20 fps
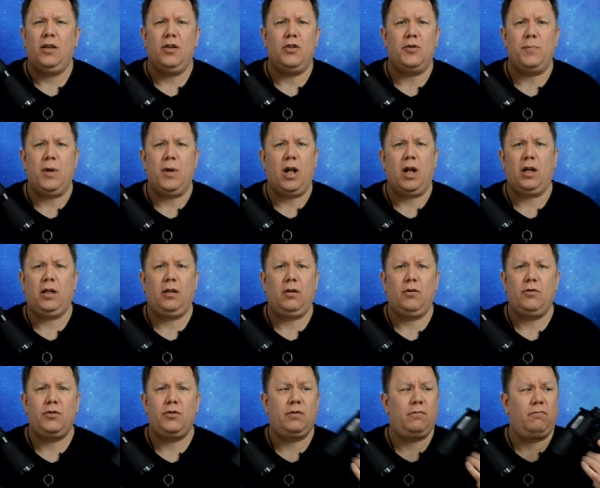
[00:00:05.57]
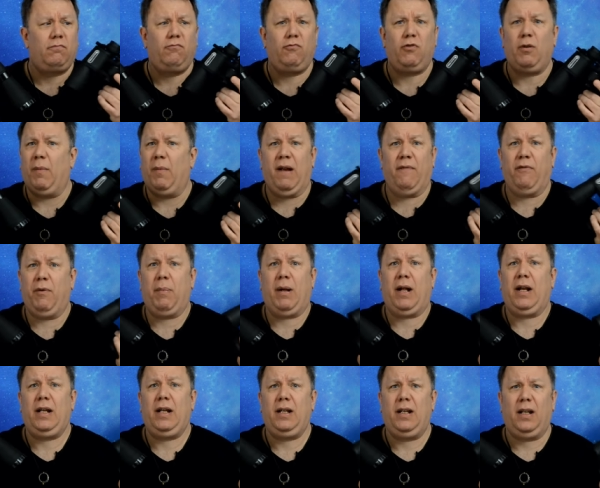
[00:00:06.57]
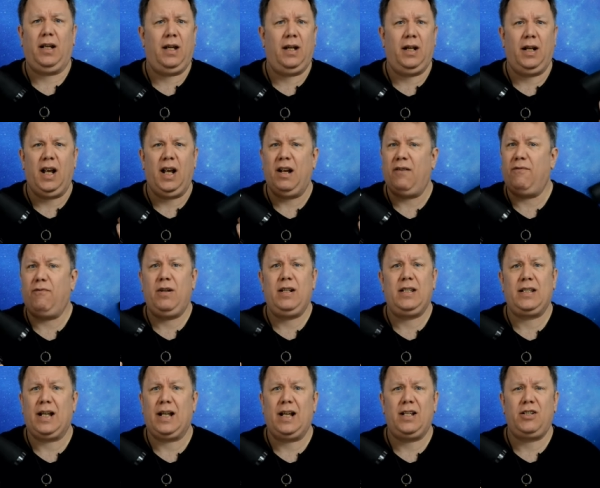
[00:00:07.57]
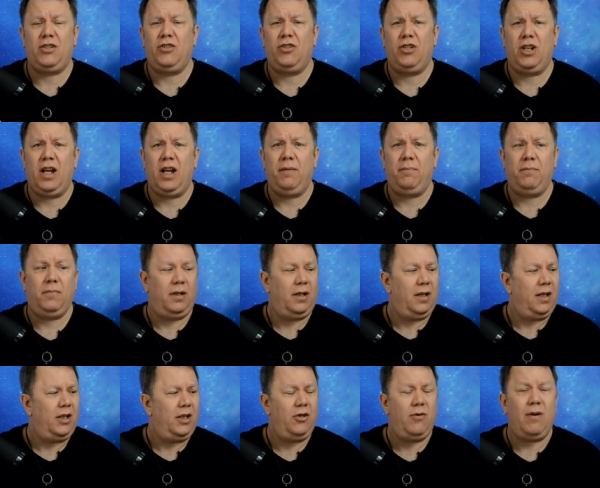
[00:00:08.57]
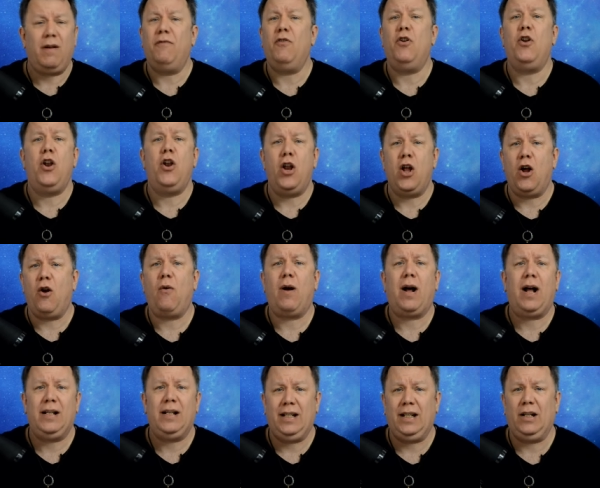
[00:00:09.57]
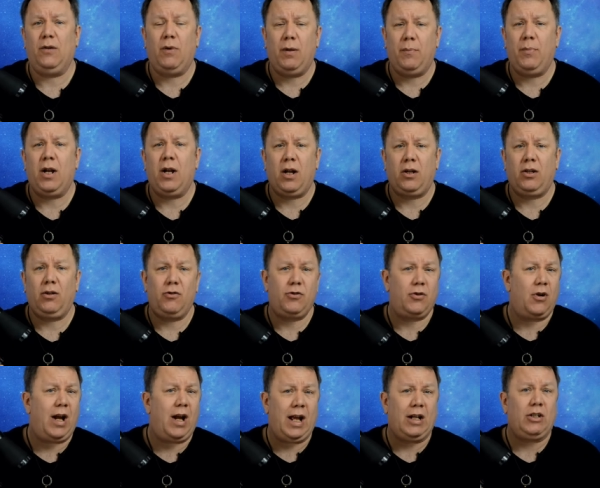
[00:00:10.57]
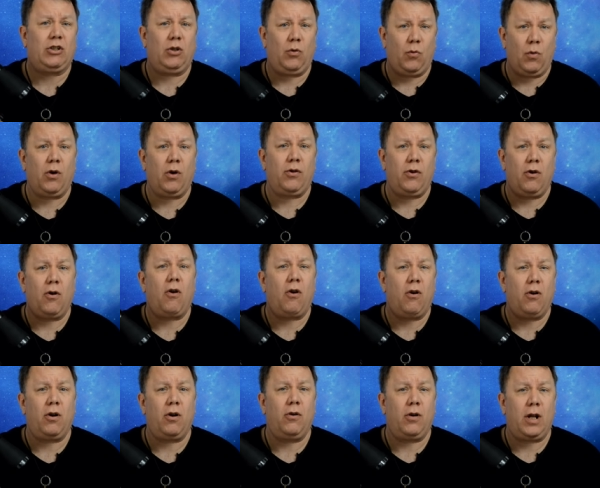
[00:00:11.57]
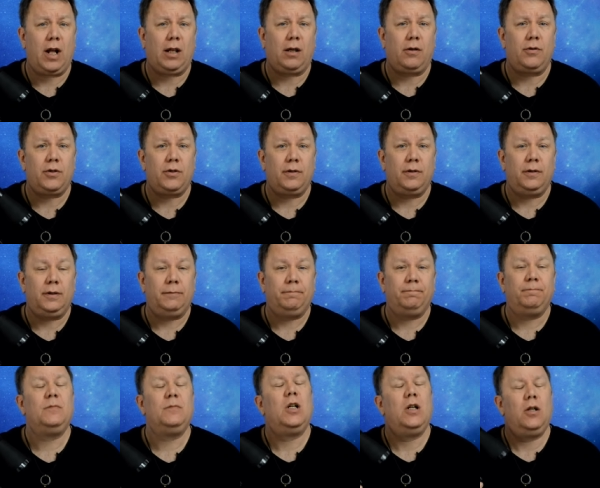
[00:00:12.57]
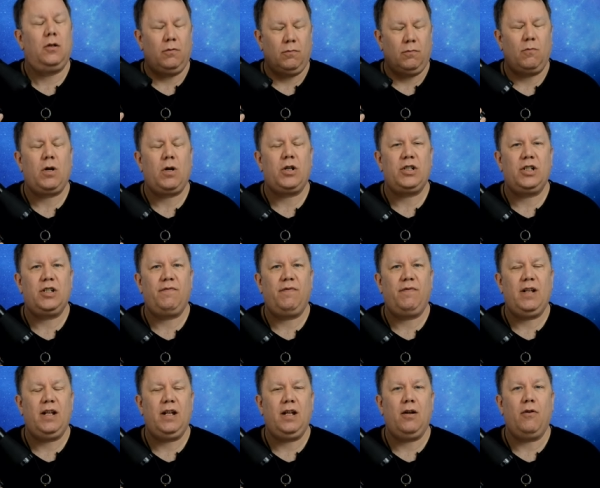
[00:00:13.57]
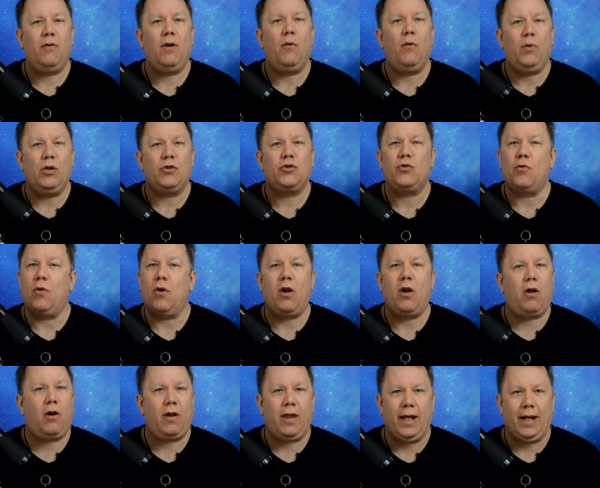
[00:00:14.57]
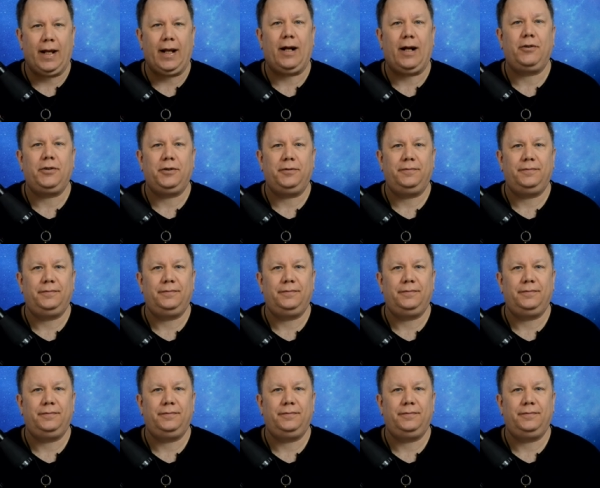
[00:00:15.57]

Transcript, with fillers: there's binoculars from everybody in every size and shape? You have no idea what binoculars are actually worth your hard earned dollars. Watch this video and we'll sort all that out.